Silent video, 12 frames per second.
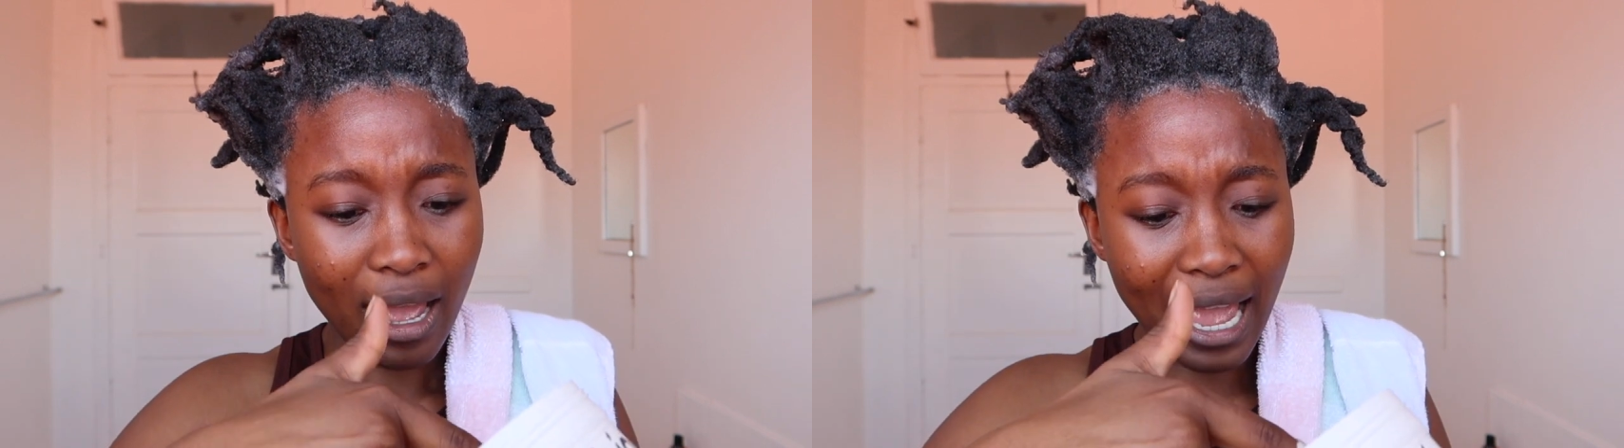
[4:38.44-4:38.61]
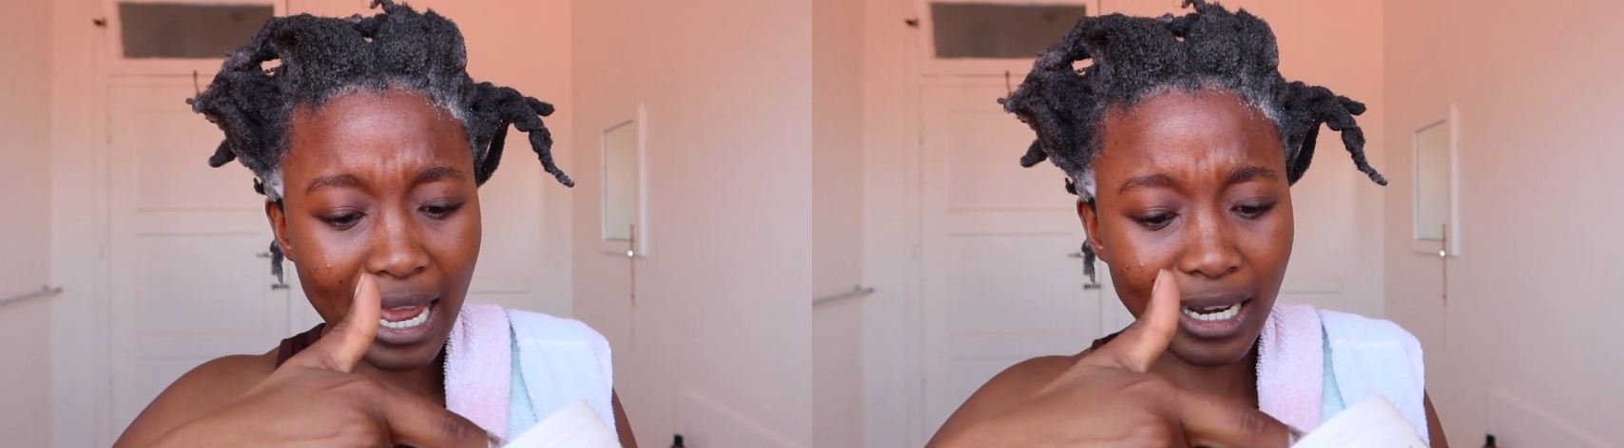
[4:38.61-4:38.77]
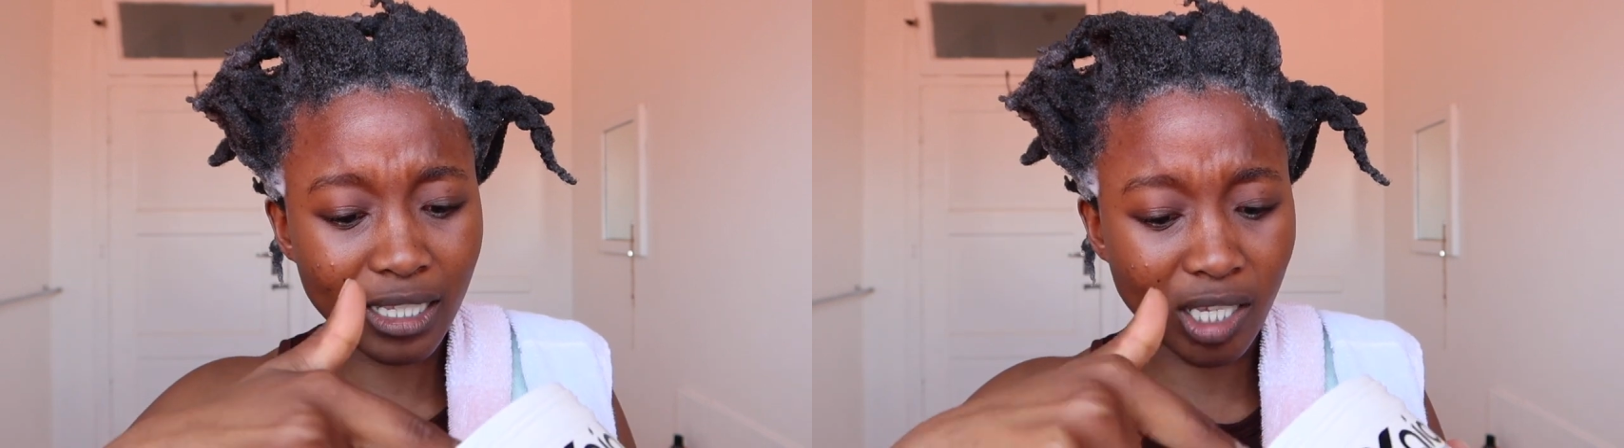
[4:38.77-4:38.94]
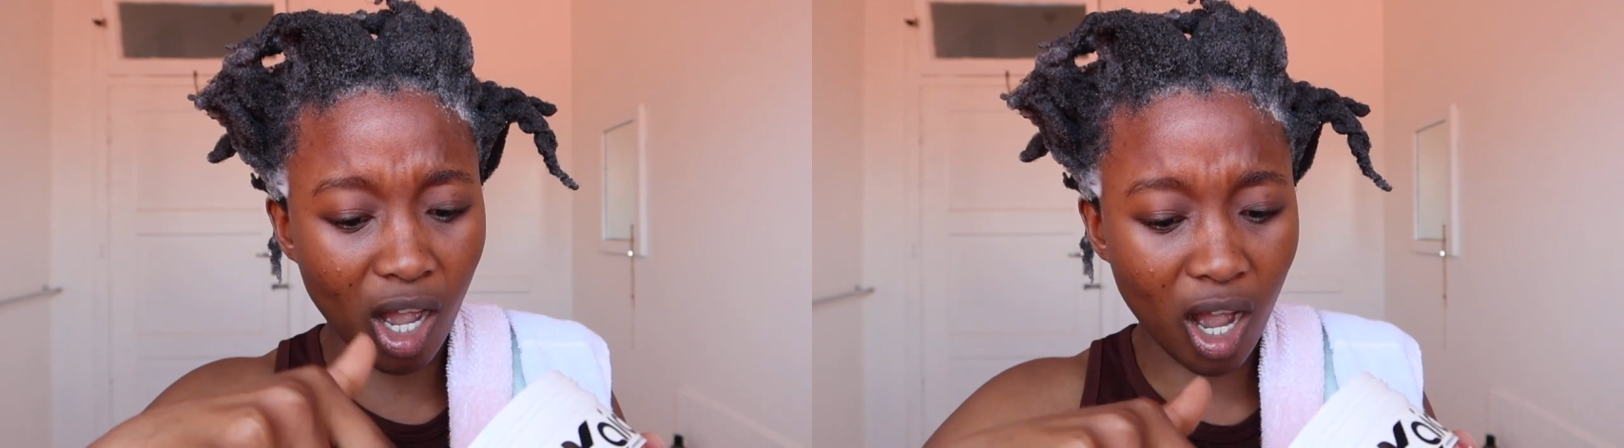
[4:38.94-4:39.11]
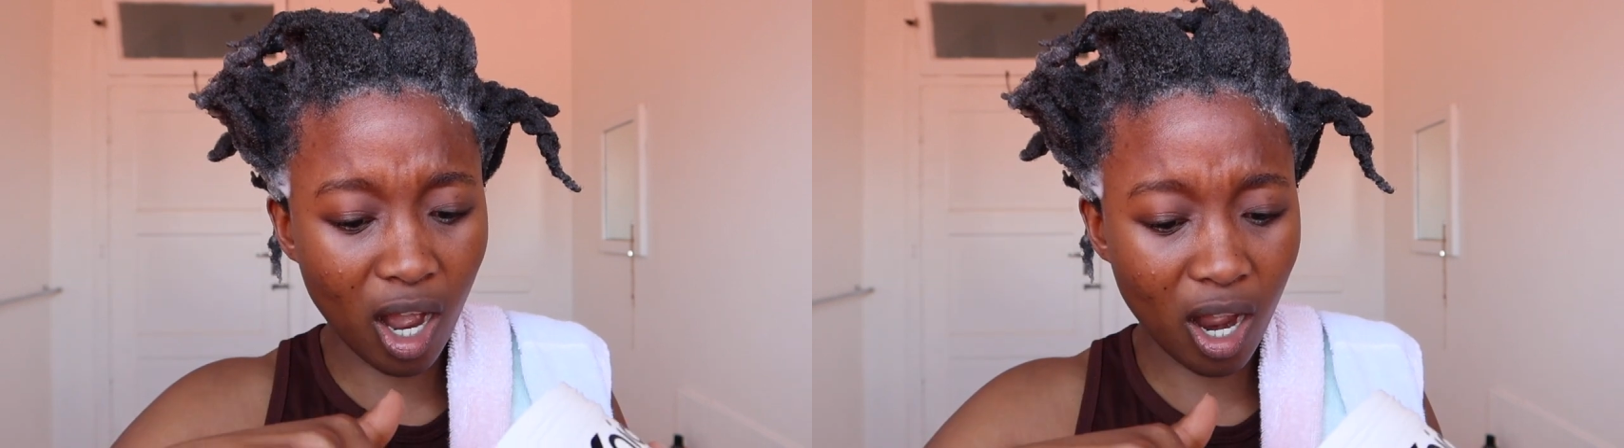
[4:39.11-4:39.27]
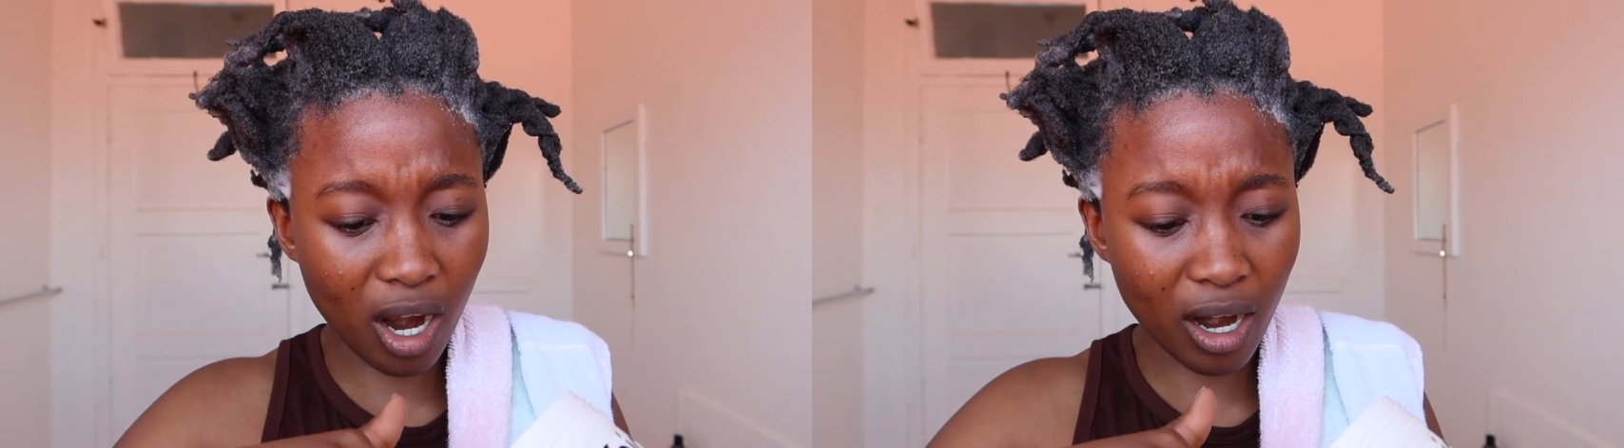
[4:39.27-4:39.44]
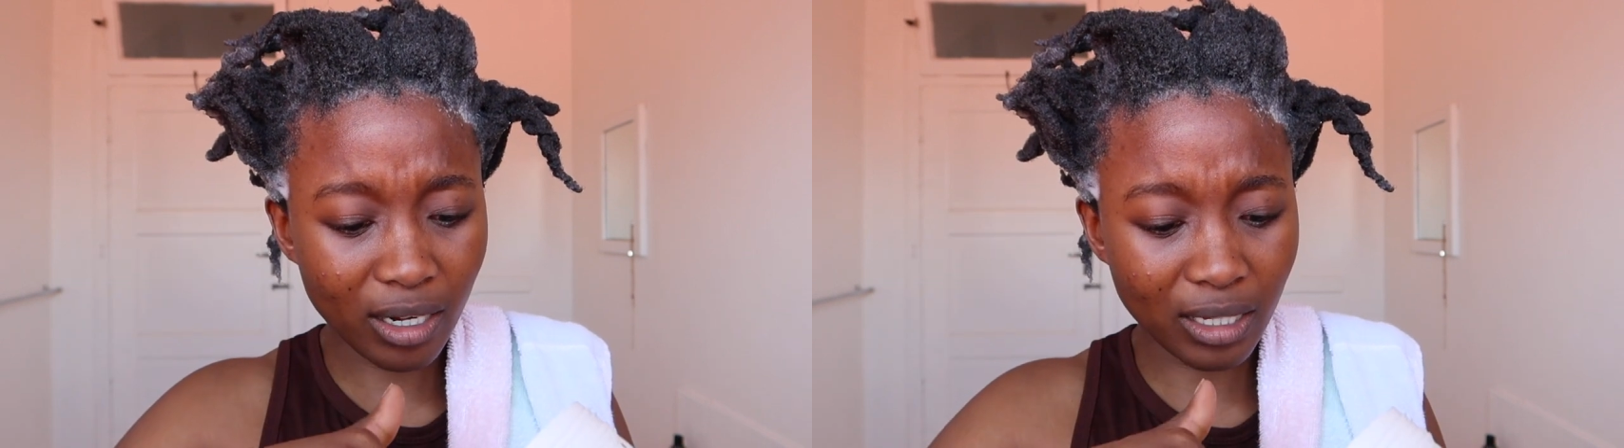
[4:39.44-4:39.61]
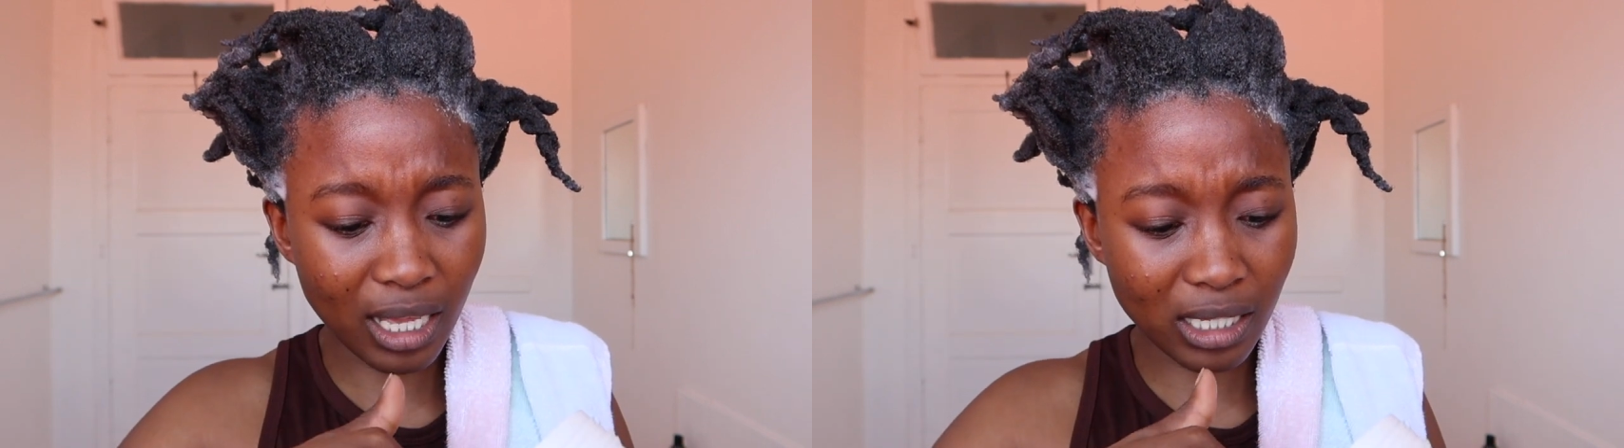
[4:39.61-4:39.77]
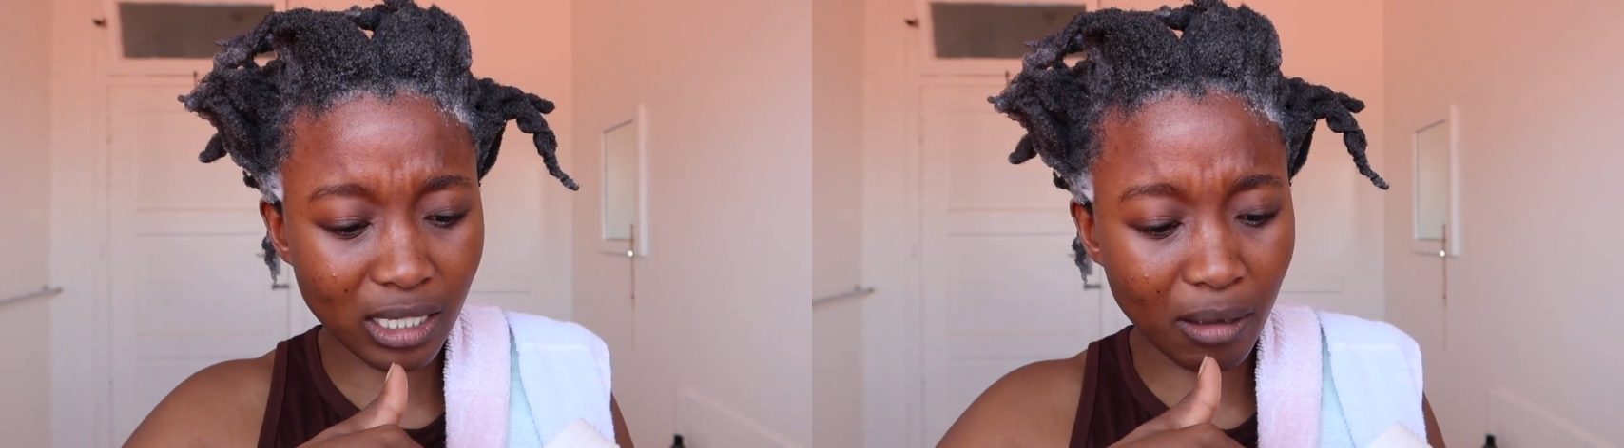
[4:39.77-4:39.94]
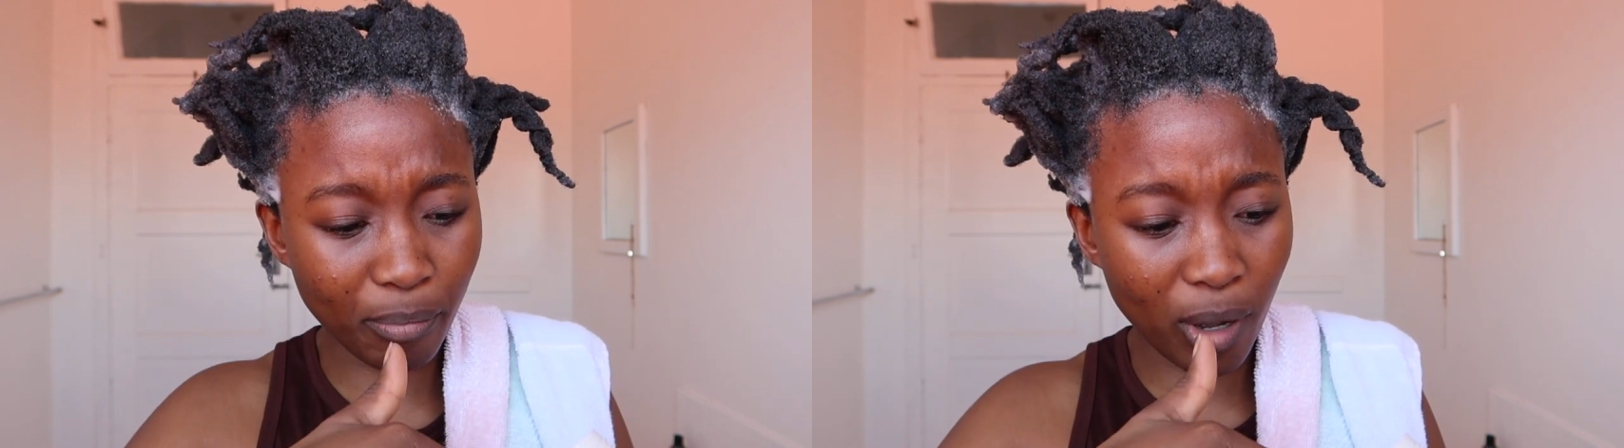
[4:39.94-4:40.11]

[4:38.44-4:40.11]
And it's hard. There's some